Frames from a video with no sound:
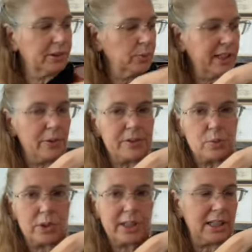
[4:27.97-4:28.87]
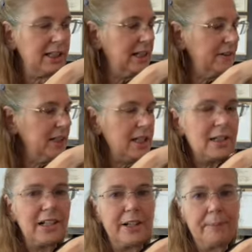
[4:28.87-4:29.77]
When I was working down
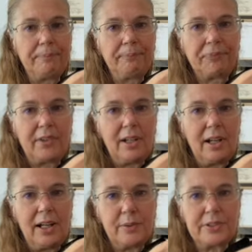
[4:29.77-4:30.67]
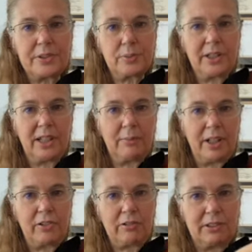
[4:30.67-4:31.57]
here, I was swinging my
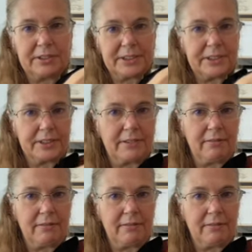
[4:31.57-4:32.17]
shoulder.